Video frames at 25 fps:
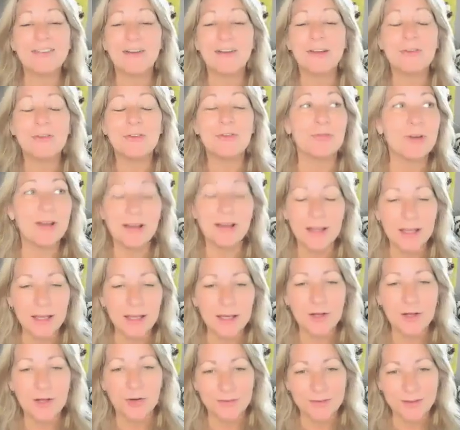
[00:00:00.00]
It's really
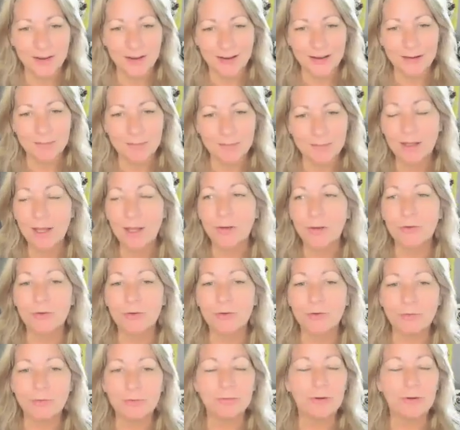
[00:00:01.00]
a good time
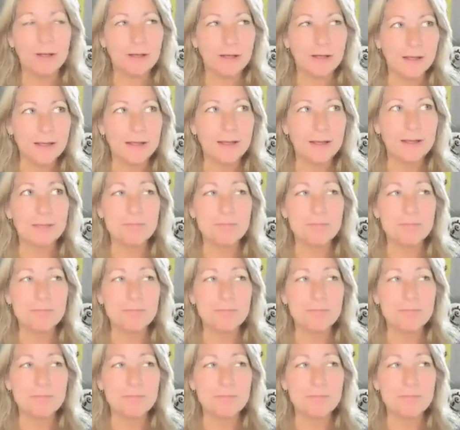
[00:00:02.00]
to really